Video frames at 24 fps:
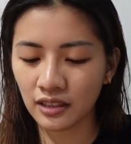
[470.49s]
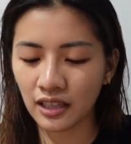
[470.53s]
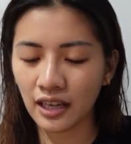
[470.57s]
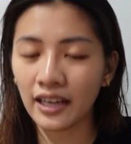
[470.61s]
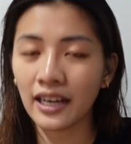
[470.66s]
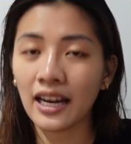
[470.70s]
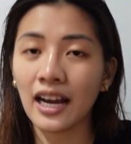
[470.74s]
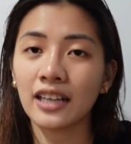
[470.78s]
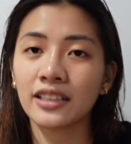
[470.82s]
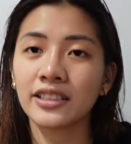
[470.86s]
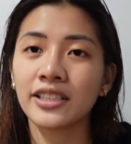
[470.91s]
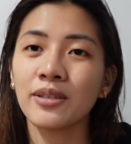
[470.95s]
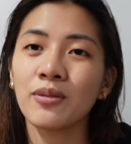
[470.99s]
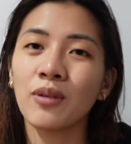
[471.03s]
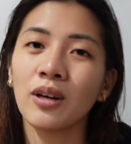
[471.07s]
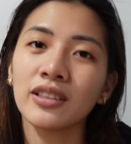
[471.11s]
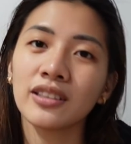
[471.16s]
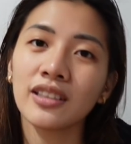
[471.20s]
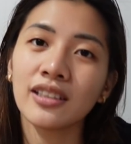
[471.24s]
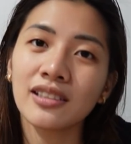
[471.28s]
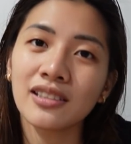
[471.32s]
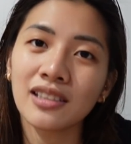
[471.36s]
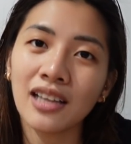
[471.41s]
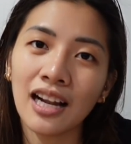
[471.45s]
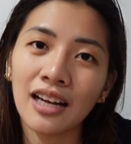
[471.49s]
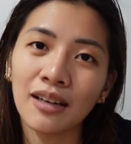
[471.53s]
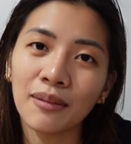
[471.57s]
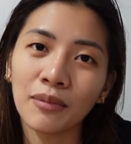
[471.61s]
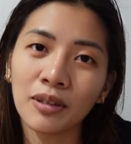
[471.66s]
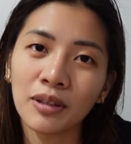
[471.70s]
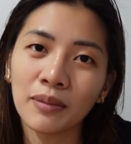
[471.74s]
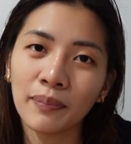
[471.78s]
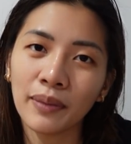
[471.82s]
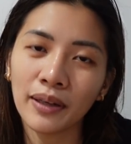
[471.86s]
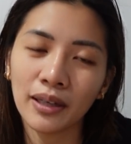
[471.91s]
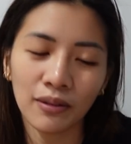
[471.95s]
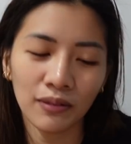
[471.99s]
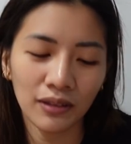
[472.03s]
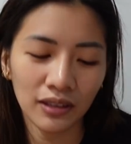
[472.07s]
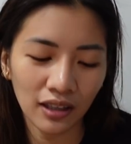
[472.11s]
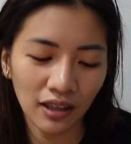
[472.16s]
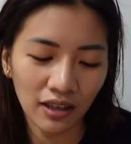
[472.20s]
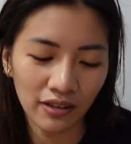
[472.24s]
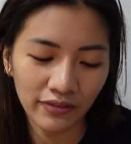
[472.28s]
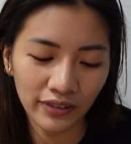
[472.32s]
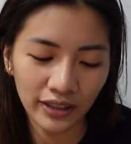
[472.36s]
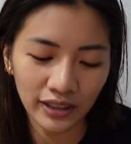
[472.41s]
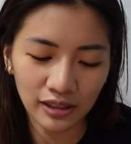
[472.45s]
I actually wanted salmon, pero
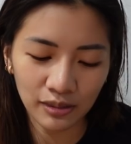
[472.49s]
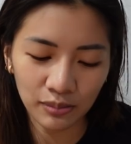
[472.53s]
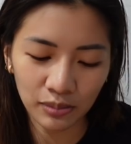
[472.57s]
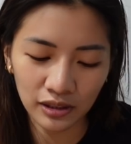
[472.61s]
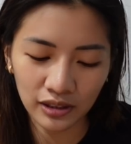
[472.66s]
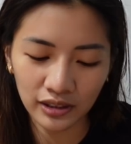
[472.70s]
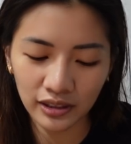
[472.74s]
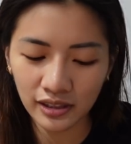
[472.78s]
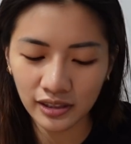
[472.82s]
walang available